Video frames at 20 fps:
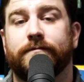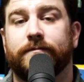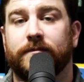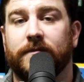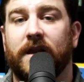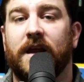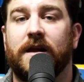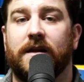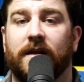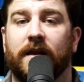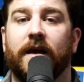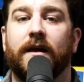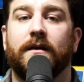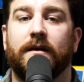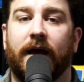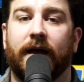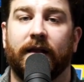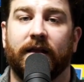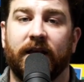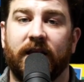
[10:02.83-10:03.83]
legally
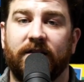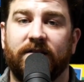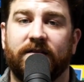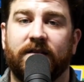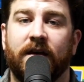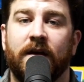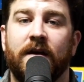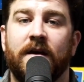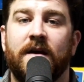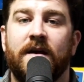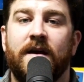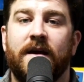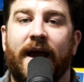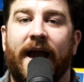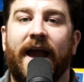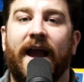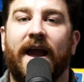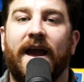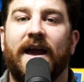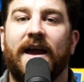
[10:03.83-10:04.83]
at least,
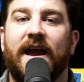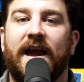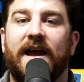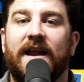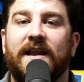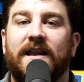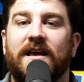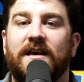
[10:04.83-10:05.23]
and